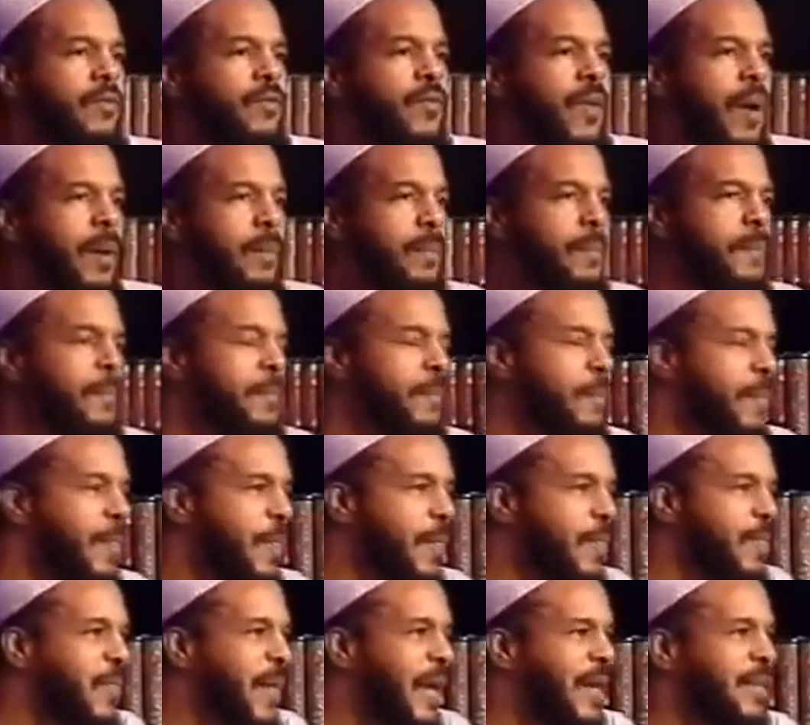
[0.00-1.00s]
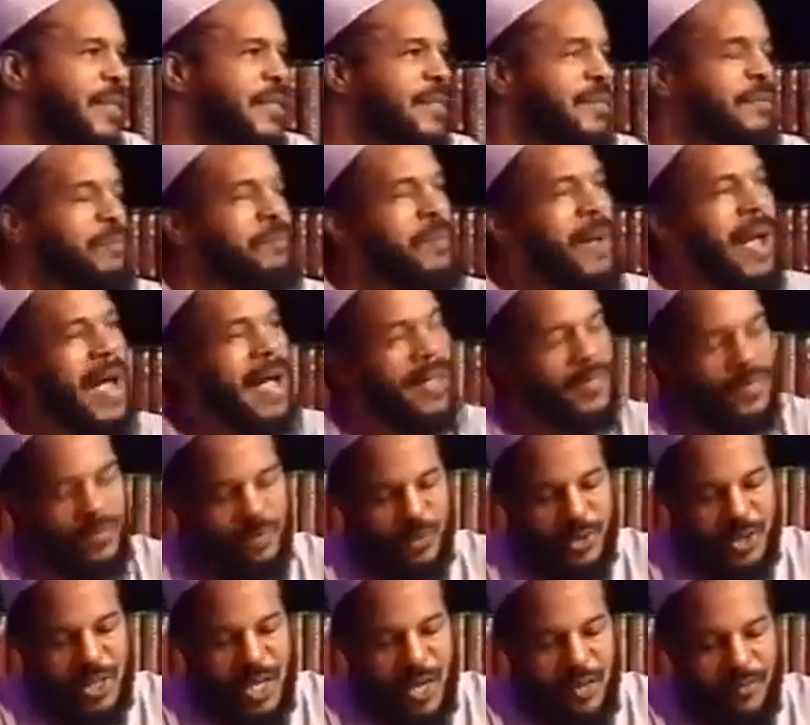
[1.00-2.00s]
from that
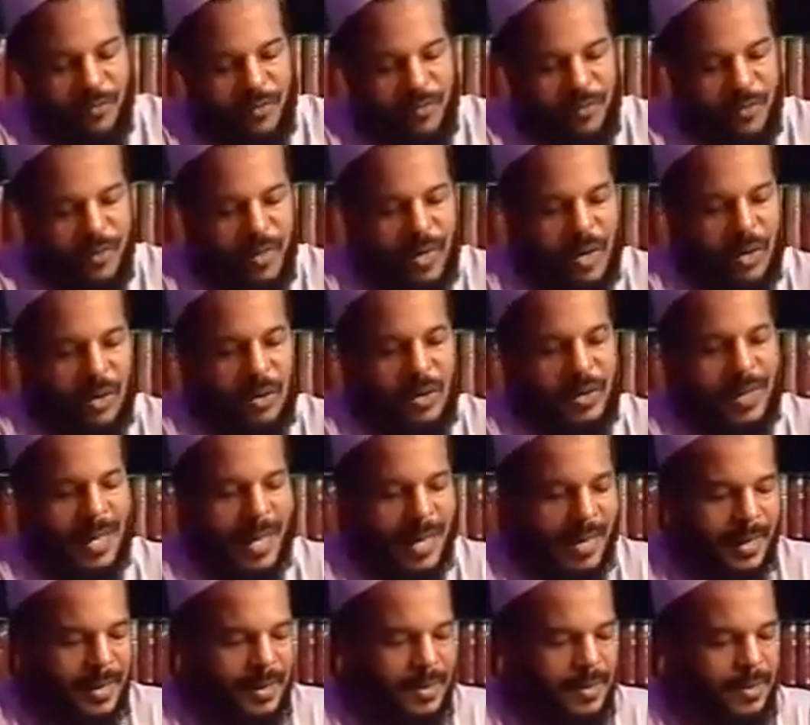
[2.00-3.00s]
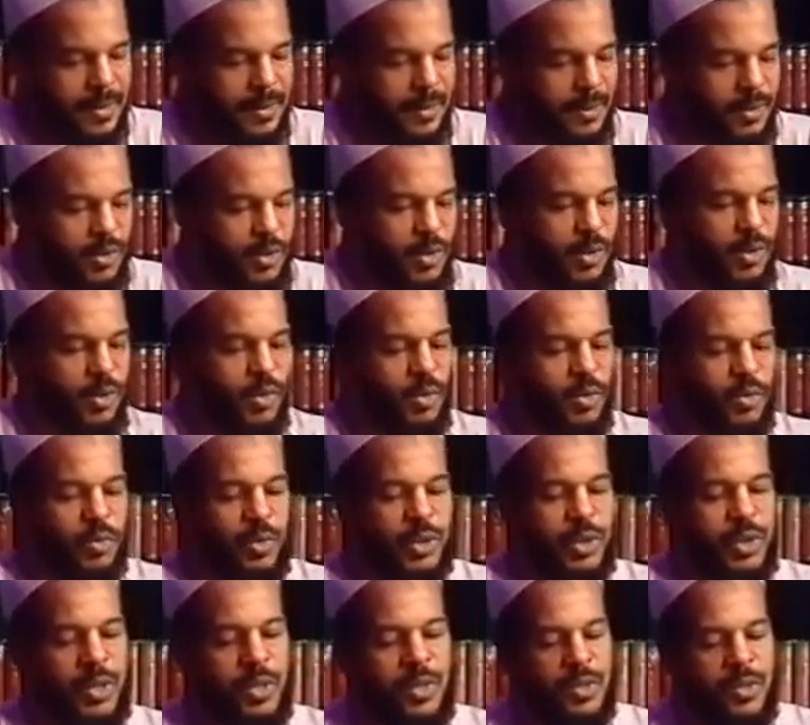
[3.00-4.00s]
path which I've outlined to you,
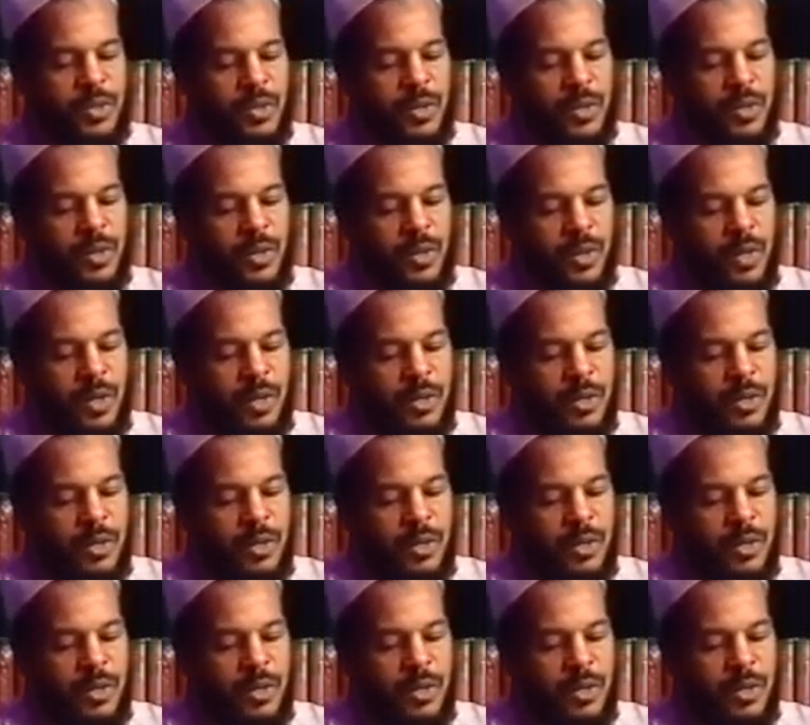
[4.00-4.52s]
which is